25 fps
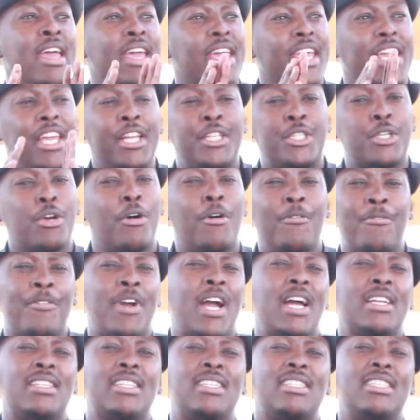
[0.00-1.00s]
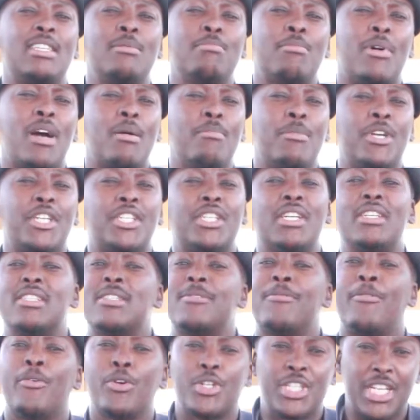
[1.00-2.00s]
Each off-cut timber measures
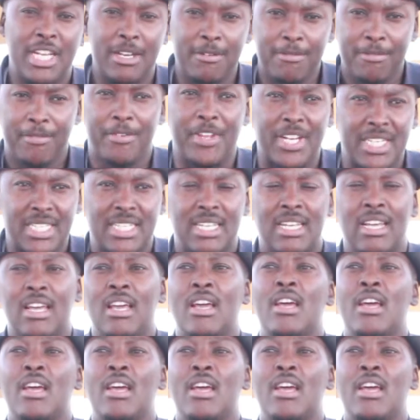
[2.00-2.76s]
14 feet.